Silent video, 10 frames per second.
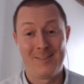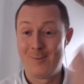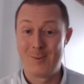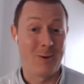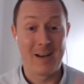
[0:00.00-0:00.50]

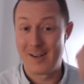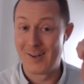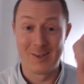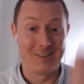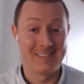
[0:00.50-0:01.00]
credit
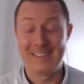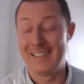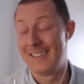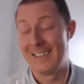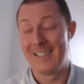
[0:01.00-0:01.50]
cards,
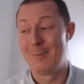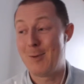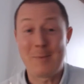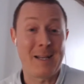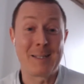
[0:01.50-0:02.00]
and
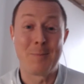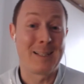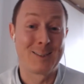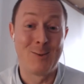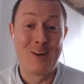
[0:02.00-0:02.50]
probably not the
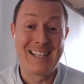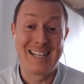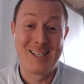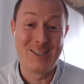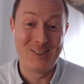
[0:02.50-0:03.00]
best way to
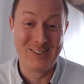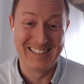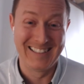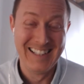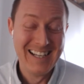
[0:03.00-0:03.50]
do
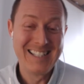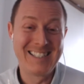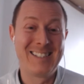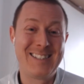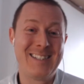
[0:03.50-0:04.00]
it,